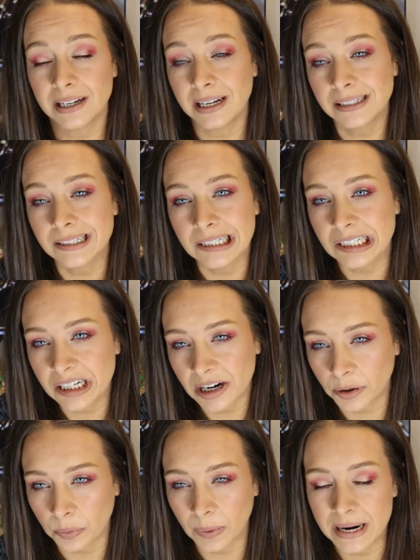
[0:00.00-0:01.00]
isn't
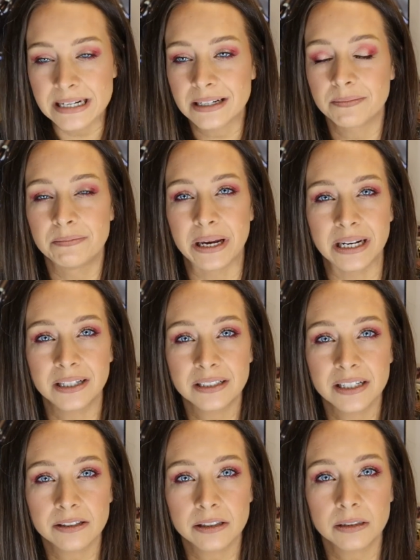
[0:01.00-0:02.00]
a great big
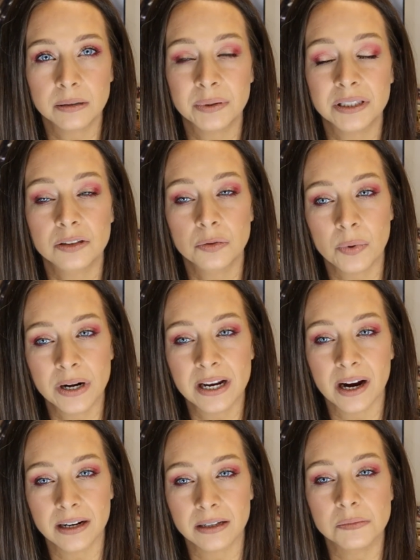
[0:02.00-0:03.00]
declutter, but twenty
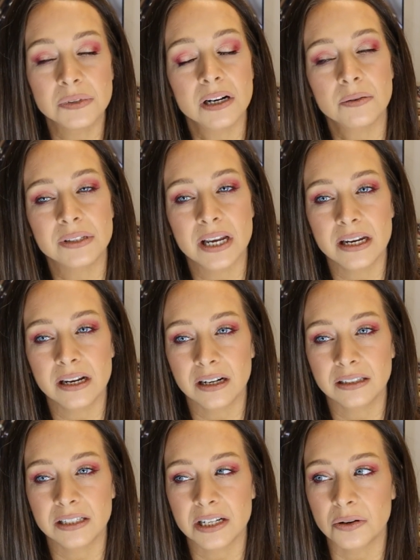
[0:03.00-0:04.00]
items that I was hanging
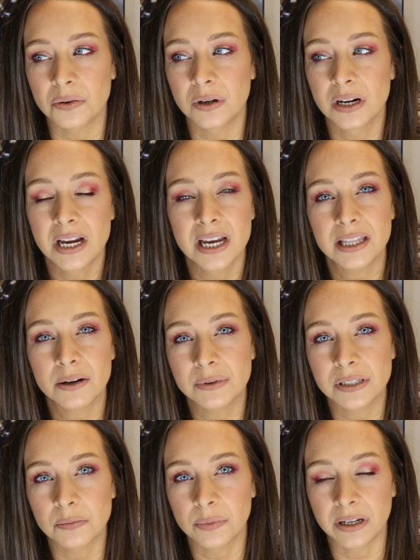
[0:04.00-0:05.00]
on to that
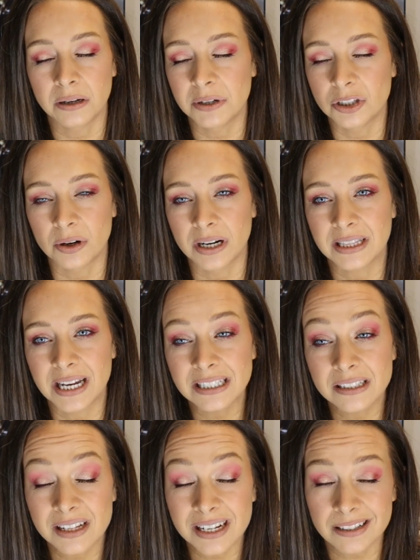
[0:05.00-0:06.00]
wasn't bringing me joy.
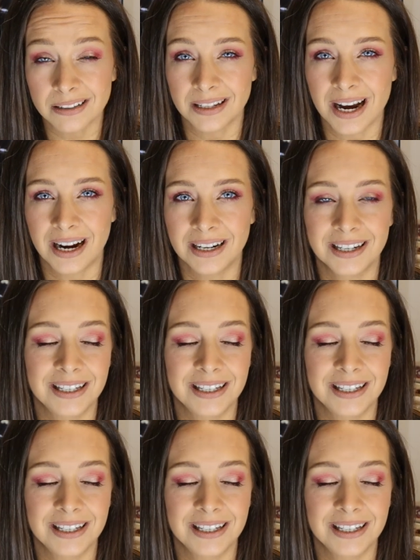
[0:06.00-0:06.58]
That's that's a lot.